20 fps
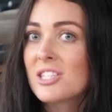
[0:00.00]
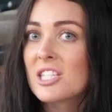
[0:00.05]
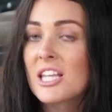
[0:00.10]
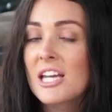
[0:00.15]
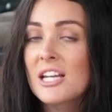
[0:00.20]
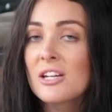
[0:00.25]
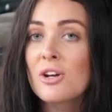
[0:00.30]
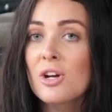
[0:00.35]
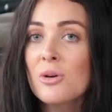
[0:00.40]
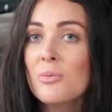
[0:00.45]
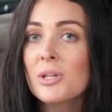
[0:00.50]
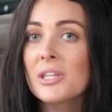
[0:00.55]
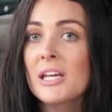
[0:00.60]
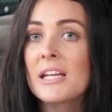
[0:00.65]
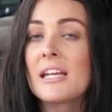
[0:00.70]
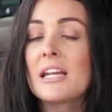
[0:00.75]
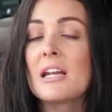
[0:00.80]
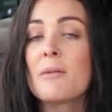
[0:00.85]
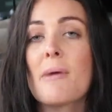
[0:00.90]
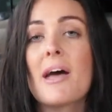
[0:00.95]
So they know what they
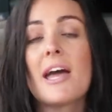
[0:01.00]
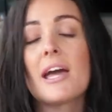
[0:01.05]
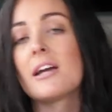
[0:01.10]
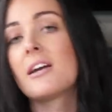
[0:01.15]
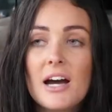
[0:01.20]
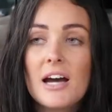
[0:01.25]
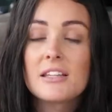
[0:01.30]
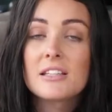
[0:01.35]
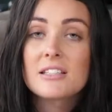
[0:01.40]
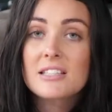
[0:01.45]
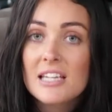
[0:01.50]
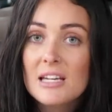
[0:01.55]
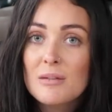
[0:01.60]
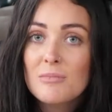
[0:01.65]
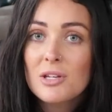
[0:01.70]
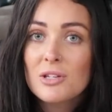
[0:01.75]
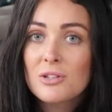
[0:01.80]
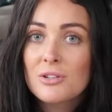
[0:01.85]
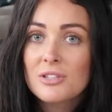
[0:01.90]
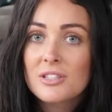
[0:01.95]
need to make. And the team
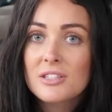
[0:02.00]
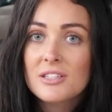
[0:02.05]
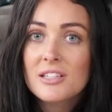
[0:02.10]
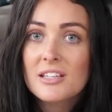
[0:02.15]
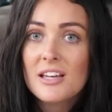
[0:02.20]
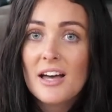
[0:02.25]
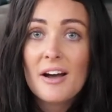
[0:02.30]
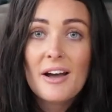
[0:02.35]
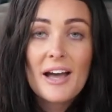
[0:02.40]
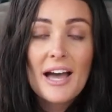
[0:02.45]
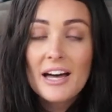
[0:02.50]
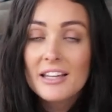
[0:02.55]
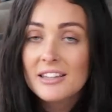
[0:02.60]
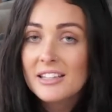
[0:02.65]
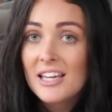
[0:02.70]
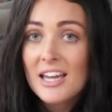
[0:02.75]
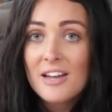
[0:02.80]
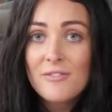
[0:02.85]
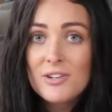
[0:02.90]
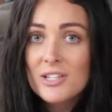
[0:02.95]
that uses it are out
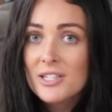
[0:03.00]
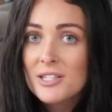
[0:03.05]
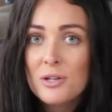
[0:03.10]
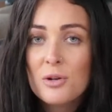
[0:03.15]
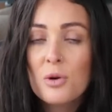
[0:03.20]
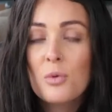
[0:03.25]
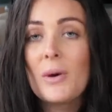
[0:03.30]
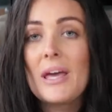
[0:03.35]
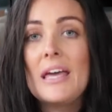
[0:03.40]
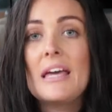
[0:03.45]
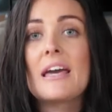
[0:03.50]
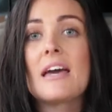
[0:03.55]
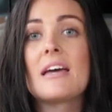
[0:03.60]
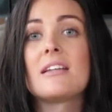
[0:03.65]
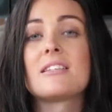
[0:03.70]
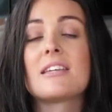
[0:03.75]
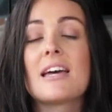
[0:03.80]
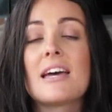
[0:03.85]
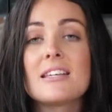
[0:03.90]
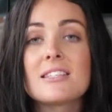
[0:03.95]
there every single
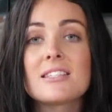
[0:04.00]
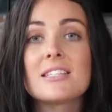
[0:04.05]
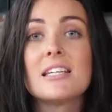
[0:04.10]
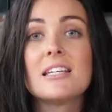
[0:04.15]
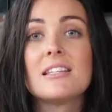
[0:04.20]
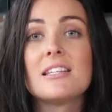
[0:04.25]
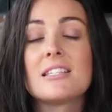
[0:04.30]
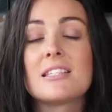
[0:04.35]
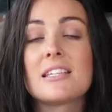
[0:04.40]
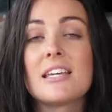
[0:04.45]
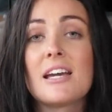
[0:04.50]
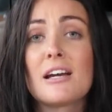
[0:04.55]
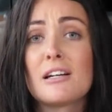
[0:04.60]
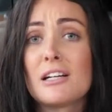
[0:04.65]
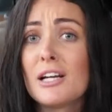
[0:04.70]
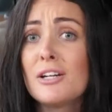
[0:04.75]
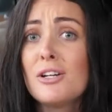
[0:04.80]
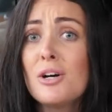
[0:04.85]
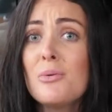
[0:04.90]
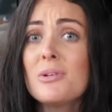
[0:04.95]
weekend testing this gear, and
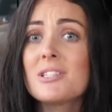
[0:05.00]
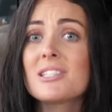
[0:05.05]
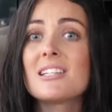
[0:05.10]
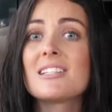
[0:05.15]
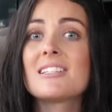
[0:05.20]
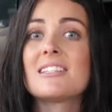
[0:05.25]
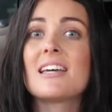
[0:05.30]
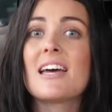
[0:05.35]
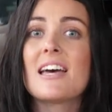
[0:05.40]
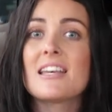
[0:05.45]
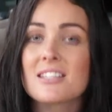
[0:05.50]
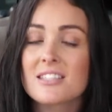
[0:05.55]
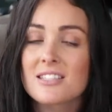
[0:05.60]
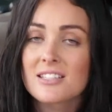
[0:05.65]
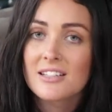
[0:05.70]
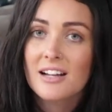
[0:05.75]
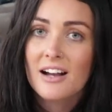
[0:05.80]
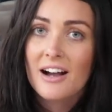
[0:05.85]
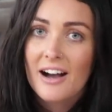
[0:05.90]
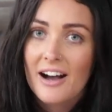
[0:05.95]
I know it's
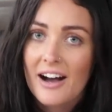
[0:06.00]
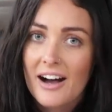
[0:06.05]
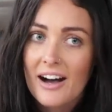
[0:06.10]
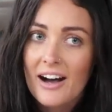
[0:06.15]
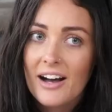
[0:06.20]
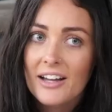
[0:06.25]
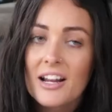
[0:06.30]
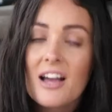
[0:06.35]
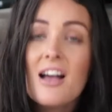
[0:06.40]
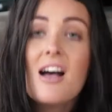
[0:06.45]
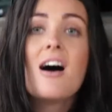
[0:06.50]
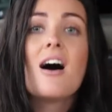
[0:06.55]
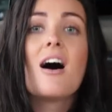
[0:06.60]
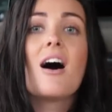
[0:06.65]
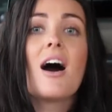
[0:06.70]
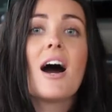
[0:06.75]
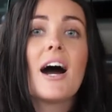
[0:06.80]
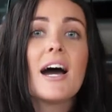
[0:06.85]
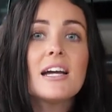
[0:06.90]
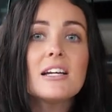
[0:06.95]
tested hard.
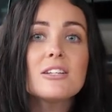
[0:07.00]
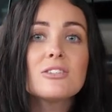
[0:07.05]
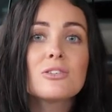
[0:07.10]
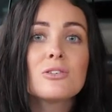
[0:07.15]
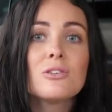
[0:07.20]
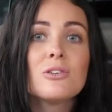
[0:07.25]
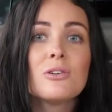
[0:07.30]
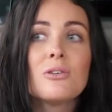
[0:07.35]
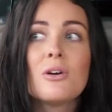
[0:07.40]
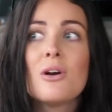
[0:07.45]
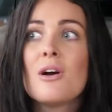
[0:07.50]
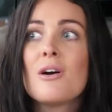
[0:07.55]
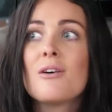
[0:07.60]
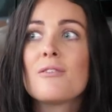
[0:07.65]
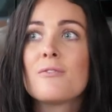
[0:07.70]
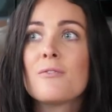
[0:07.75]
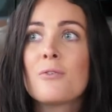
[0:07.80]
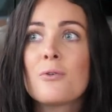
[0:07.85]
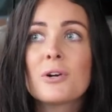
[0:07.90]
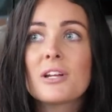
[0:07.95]
I do
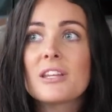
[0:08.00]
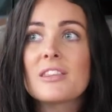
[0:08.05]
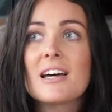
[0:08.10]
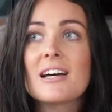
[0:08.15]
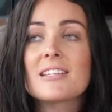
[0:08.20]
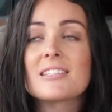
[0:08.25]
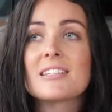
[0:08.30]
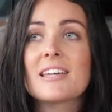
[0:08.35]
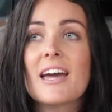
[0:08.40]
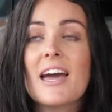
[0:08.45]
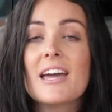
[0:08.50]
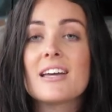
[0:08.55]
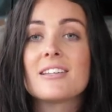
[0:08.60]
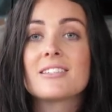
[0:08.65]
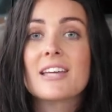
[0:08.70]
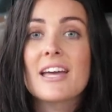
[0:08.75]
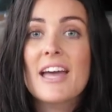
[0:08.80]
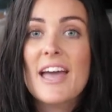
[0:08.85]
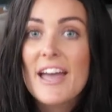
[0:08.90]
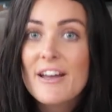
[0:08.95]
40,000
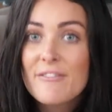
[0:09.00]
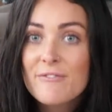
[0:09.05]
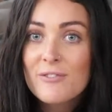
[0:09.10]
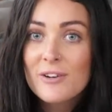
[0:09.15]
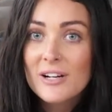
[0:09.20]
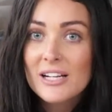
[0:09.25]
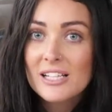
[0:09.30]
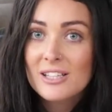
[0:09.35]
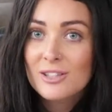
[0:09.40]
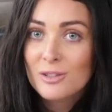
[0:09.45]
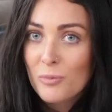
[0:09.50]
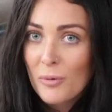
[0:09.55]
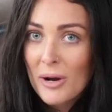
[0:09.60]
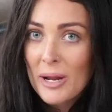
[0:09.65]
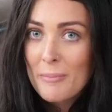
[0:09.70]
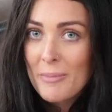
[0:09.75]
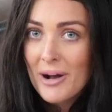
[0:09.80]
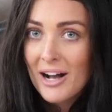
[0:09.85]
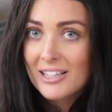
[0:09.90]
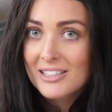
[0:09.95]
Ks every
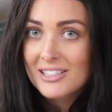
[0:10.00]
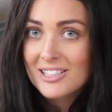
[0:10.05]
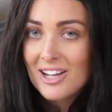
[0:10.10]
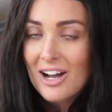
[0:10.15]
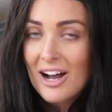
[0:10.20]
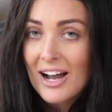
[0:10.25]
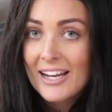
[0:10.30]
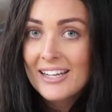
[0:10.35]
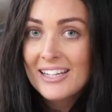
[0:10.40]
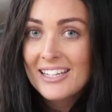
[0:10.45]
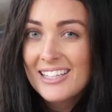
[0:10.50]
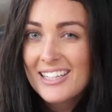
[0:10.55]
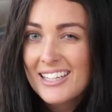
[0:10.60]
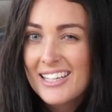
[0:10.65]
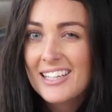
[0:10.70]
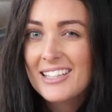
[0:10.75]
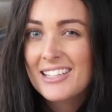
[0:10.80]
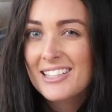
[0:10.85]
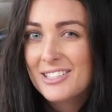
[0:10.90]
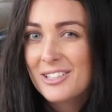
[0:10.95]
3 months. I need
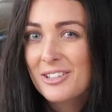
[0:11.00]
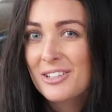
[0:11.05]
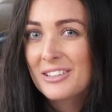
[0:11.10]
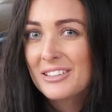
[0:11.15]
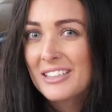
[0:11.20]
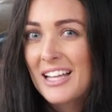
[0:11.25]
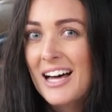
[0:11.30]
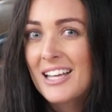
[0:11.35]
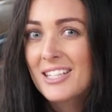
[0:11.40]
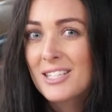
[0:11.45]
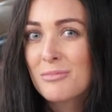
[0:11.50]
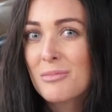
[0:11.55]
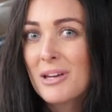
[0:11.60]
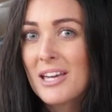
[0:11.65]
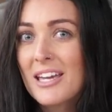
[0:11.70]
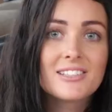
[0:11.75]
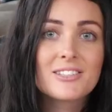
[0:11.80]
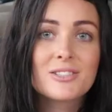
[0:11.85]
gear that's gonna last me.